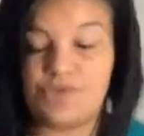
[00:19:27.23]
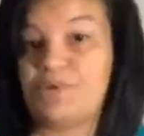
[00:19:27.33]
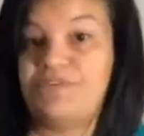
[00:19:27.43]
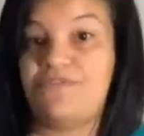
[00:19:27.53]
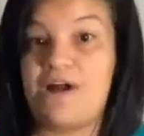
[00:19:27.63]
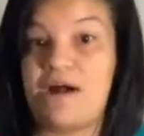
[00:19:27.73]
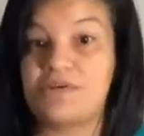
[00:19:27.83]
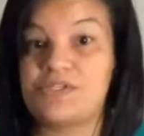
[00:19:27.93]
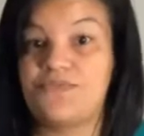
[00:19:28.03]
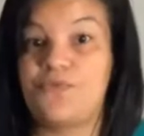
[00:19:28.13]
24
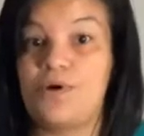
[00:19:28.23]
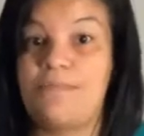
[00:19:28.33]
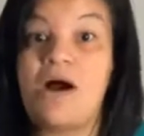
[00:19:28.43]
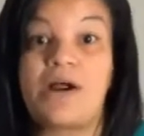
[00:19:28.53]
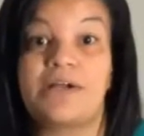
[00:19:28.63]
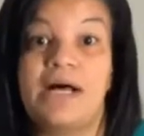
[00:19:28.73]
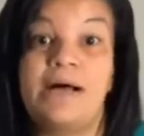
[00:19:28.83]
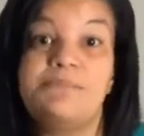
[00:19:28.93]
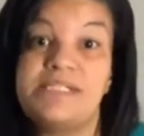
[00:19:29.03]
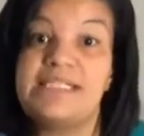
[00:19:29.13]
hours for our
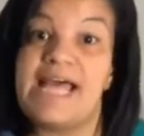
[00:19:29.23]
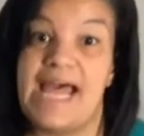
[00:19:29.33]
cups